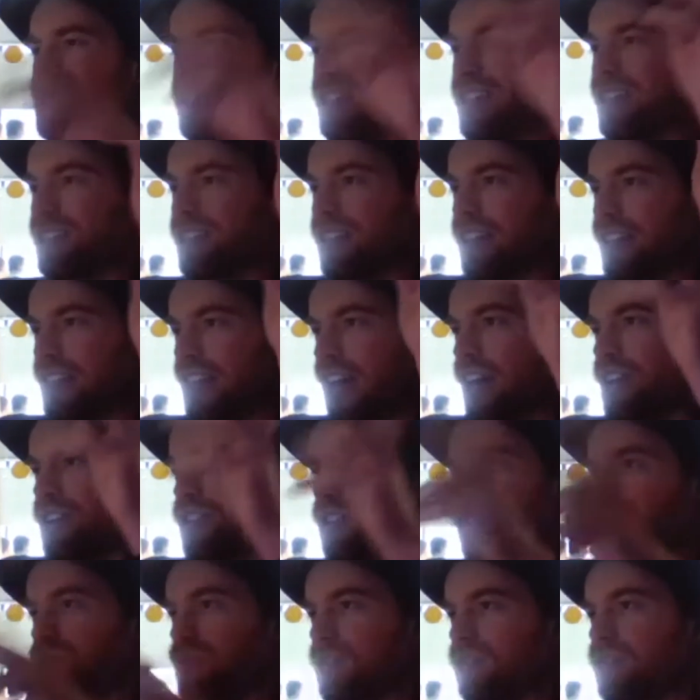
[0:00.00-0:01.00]
things like that,
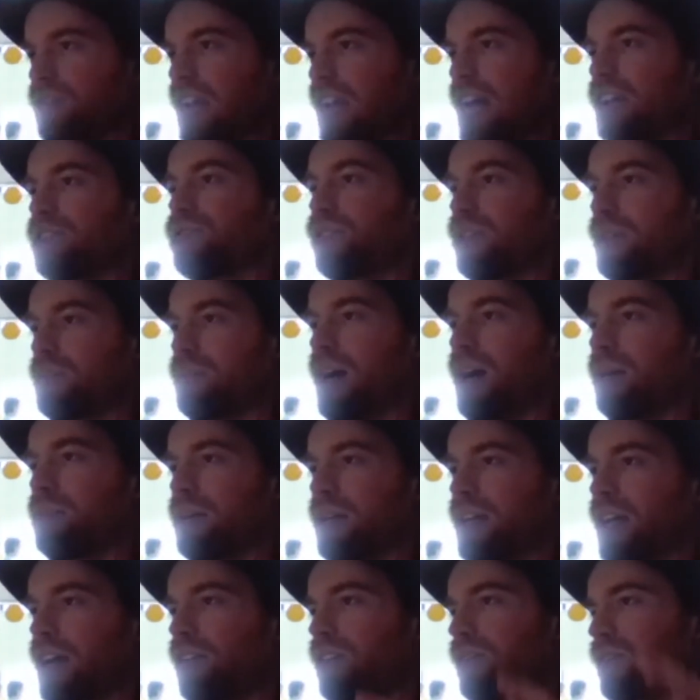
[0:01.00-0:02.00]
just sort of naturally
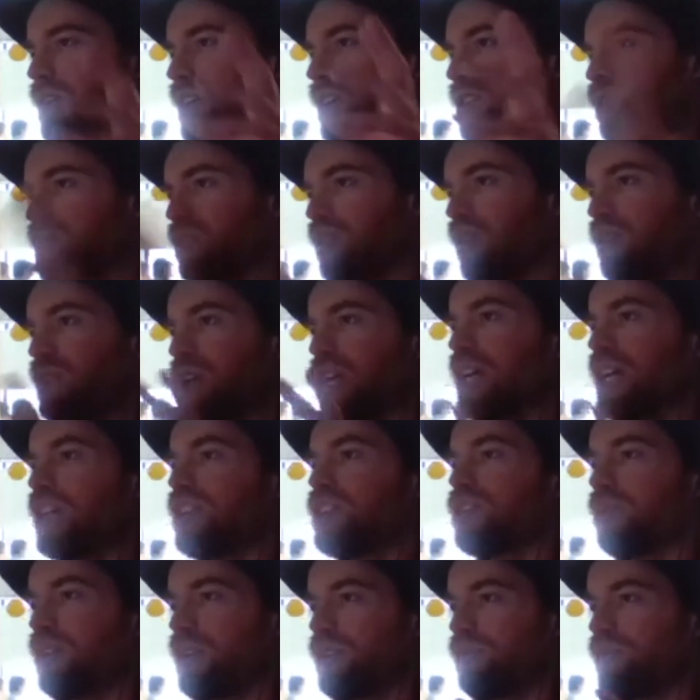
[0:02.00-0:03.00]
popping out of it or going into
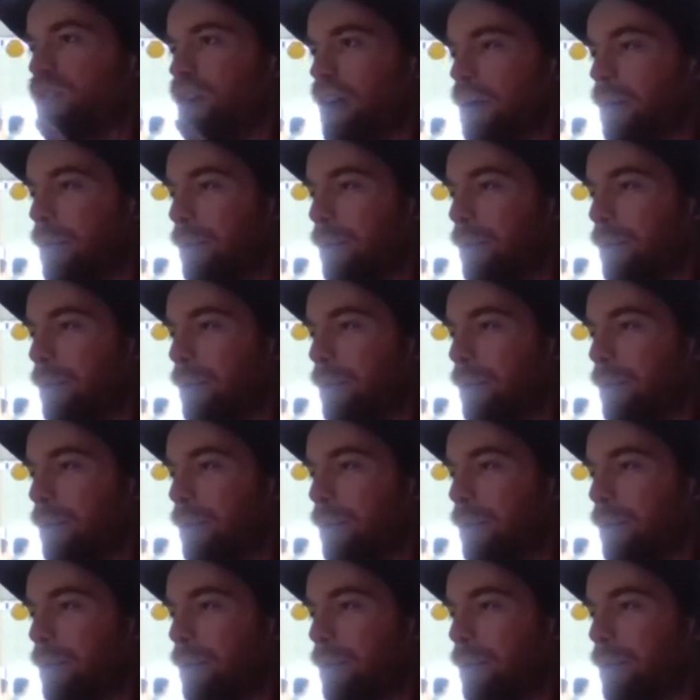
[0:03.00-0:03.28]
it, right?